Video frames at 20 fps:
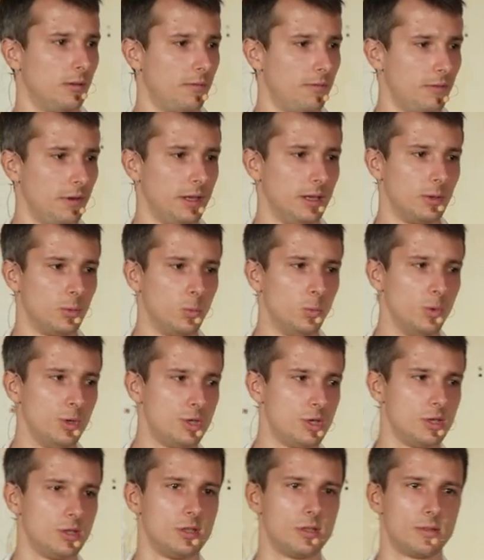of Flink,
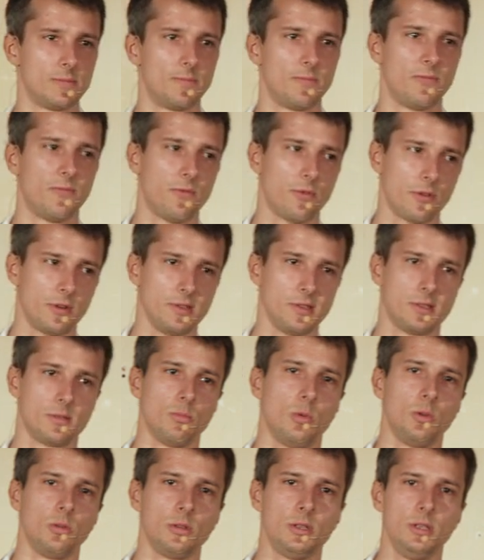which is, for a
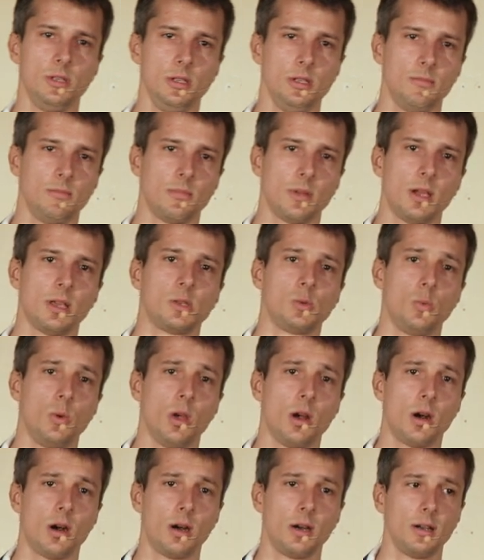small team as we
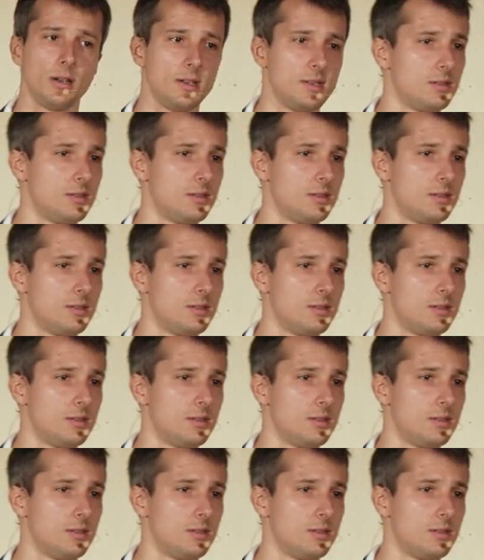are,